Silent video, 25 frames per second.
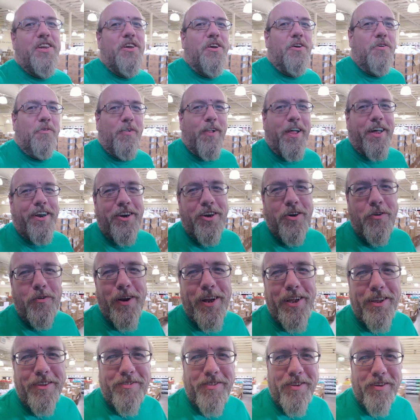Well, I don't know what
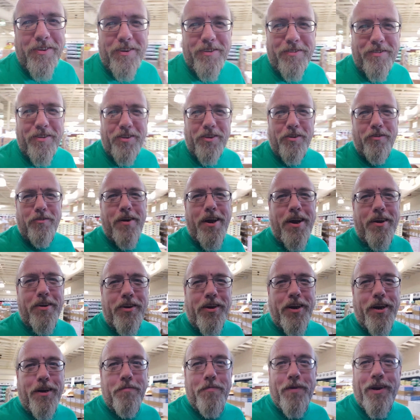else there is to do around
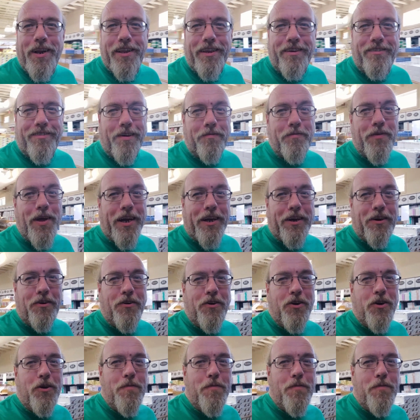here, but at least I'm not going home